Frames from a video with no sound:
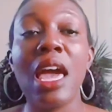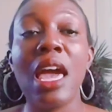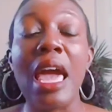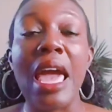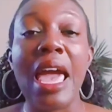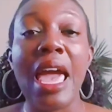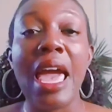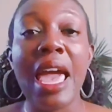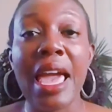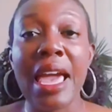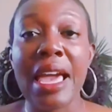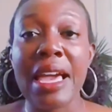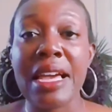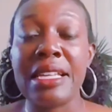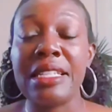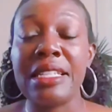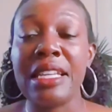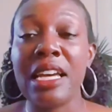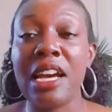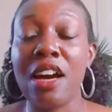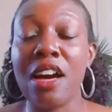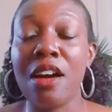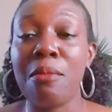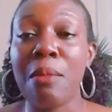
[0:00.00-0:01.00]
And
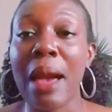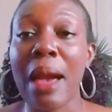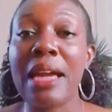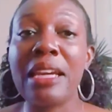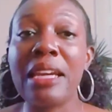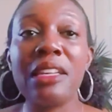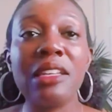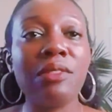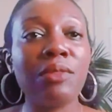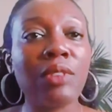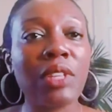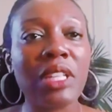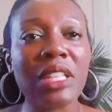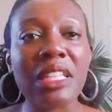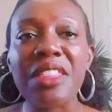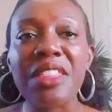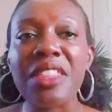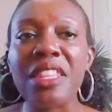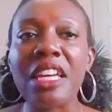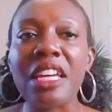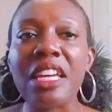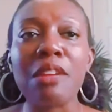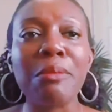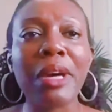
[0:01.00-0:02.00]
um, I didn't really
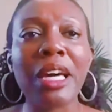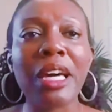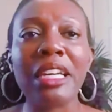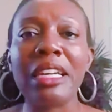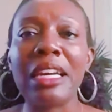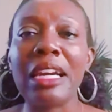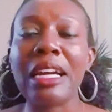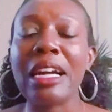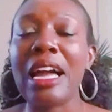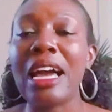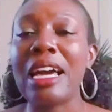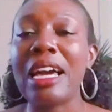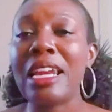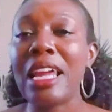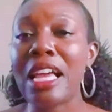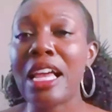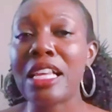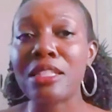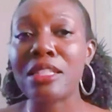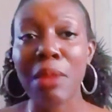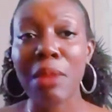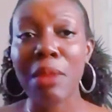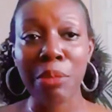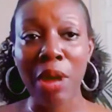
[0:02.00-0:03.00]
think about it. I kind of
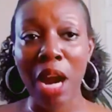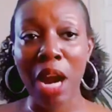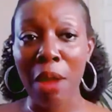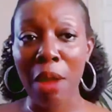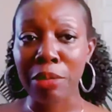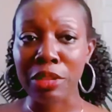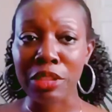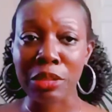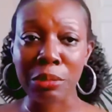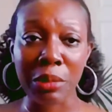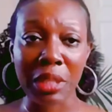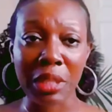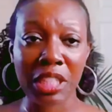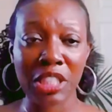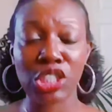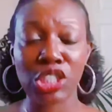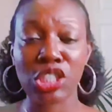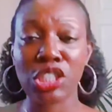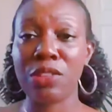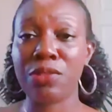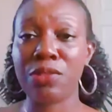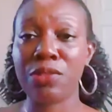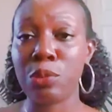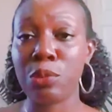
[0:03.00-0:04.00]
asked my property
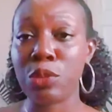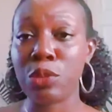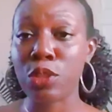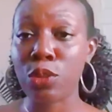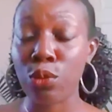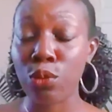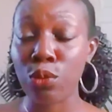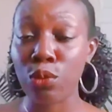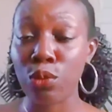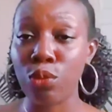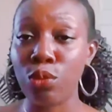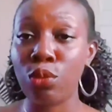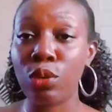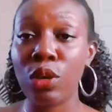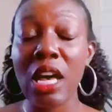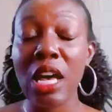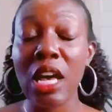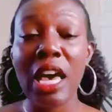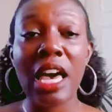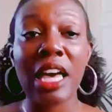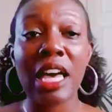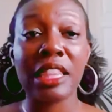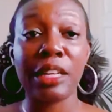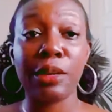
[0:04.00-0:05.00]
manager if it was cool.
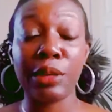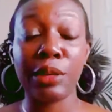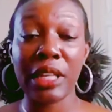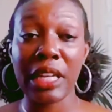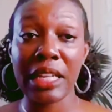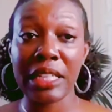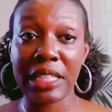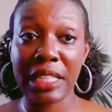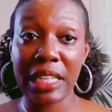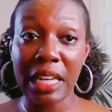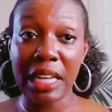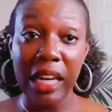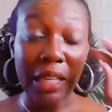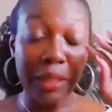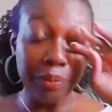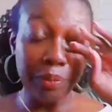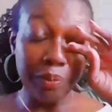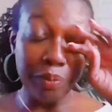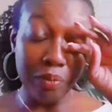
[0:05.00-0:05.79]
And they were like, yeah.